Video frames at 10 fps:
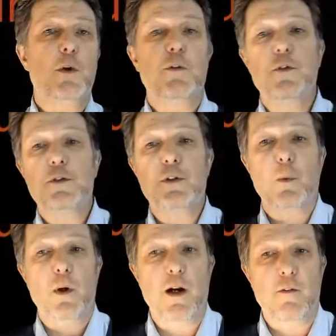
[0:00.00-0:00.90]
work future,
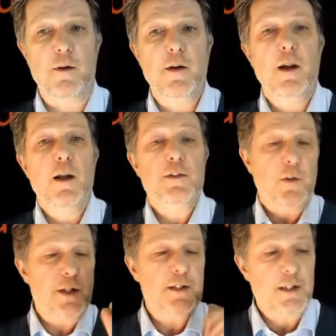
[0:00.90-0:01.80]
whatever. So
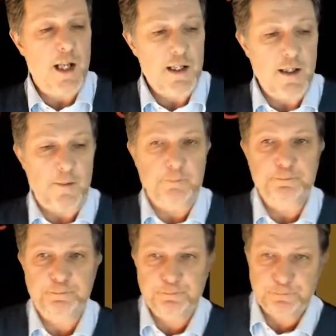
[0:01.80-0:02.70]
here's an idea.
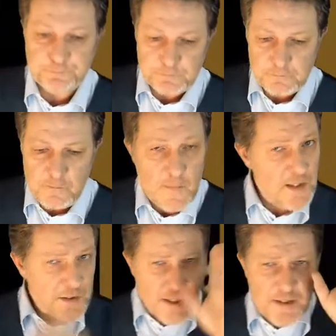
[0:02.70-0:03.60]

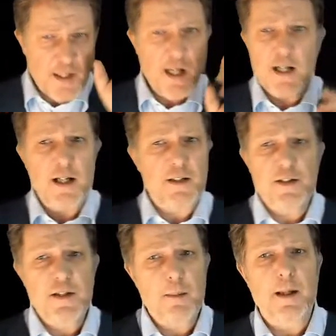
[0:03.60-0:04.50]
Just an idea.
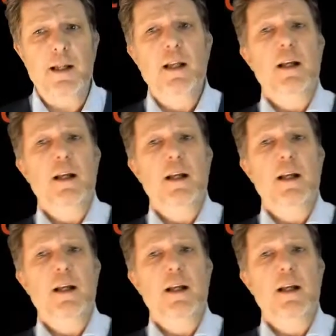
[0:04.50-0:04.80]
Just on my